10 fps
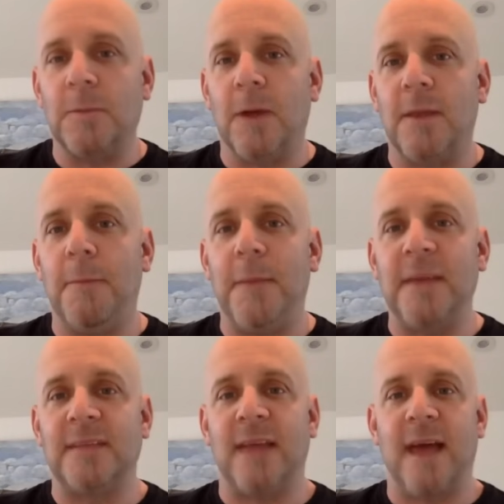why the
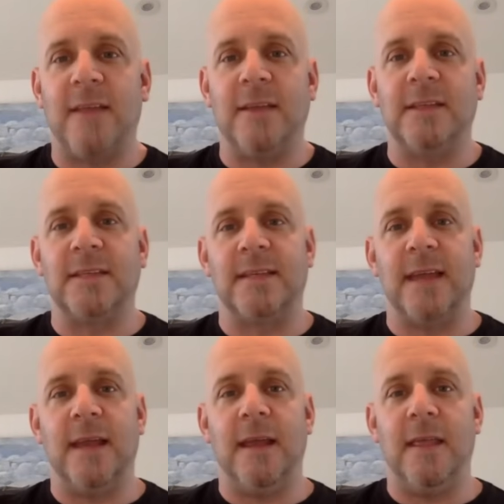best athletes
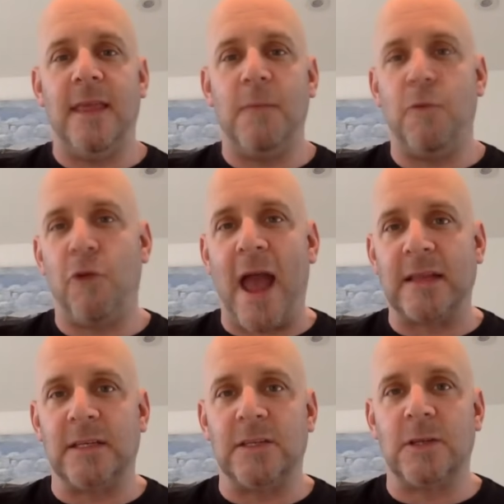say they
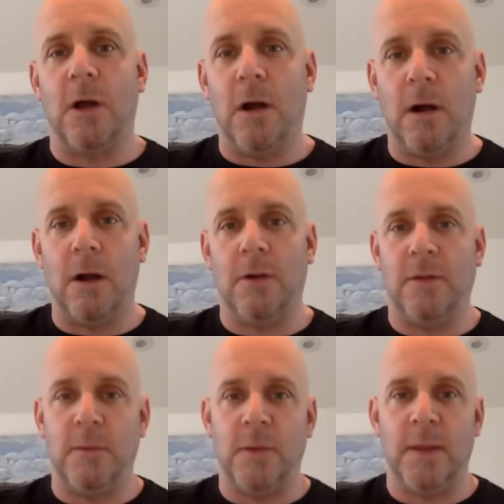practice harder
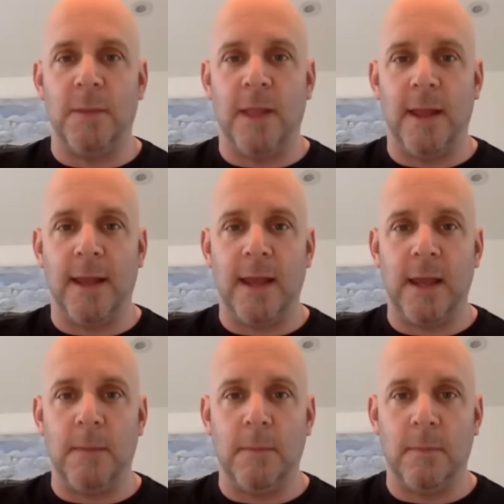than when they play a game.